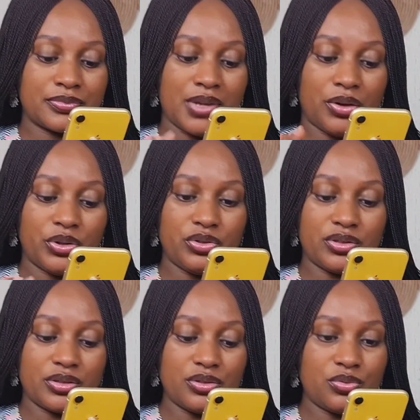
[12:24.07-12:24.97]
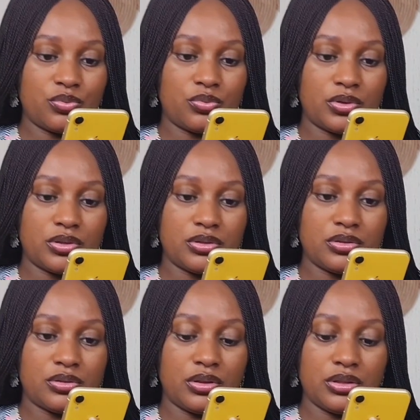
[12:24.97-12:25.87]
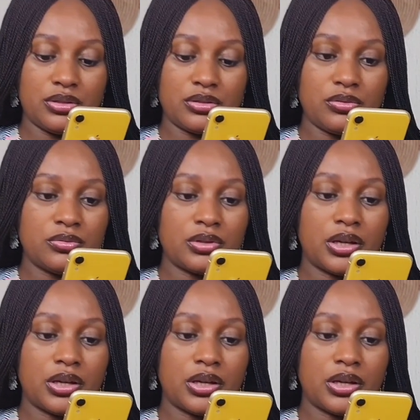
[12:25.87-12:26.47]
I'll use this one or this one.